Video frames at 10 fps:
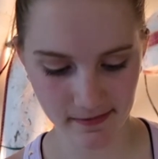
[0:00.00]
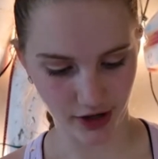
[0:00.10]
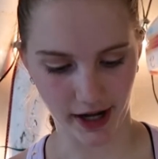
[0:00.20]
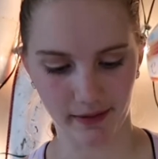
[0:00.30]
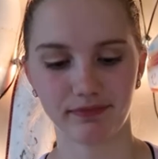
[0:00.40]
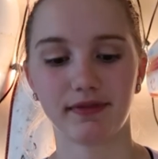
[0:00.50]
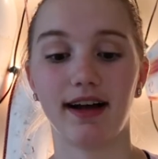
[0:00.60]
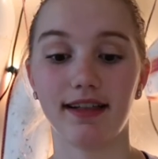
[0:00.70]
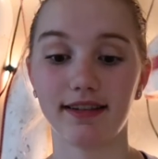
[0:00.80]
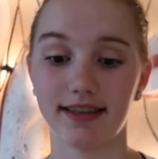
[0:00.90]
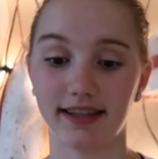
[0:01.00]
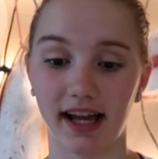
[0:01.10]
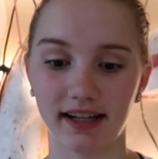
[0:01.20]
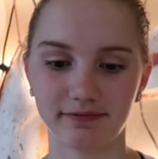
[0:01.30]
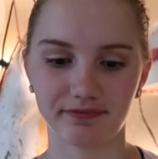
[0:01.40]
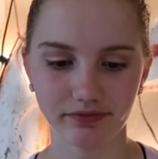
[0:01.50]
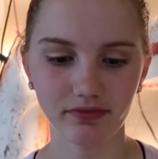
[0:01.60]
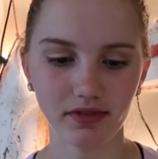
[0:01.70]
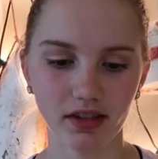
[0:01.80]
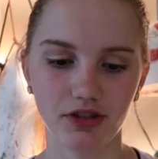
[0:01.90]
Okay, other than that,
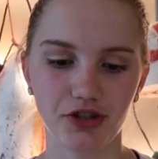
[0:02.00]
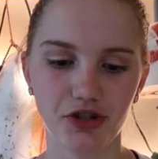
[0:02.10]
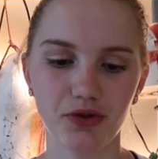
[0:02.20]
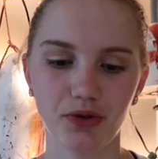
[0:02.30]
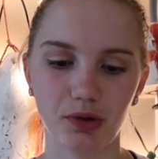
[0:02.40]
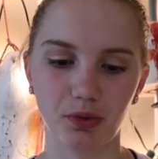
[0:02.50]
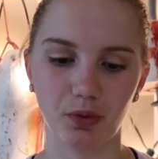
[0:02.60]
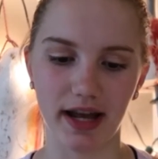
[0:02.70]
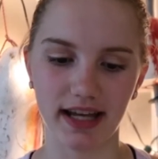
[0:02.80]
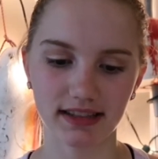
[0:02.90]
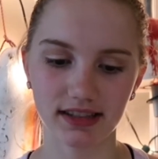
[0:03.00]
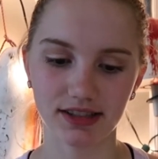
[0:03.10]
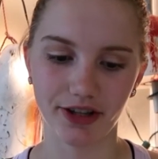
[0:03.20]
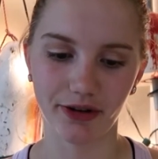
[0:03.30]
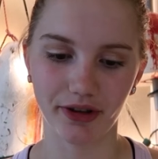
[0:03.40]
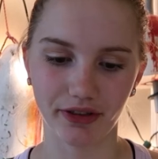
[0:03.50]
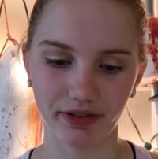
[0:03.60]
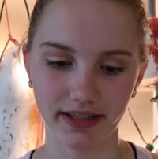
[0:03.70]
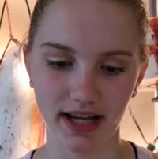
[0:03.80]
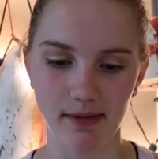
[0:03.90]
do weights 2 to
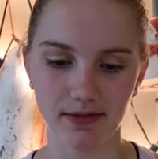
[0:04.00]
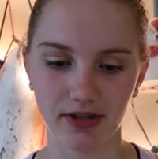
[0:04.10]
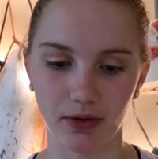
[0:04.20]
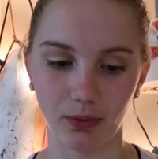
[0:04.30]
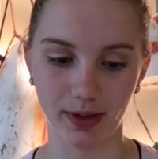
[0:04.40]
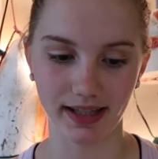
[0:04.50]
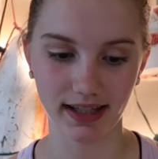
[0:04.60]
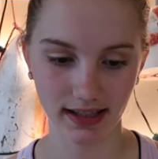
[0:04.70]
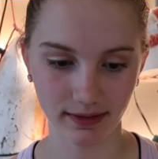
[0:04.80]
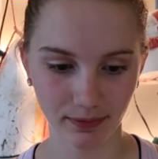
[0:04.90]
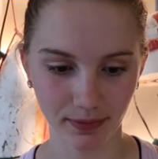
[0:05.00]
3 times a week.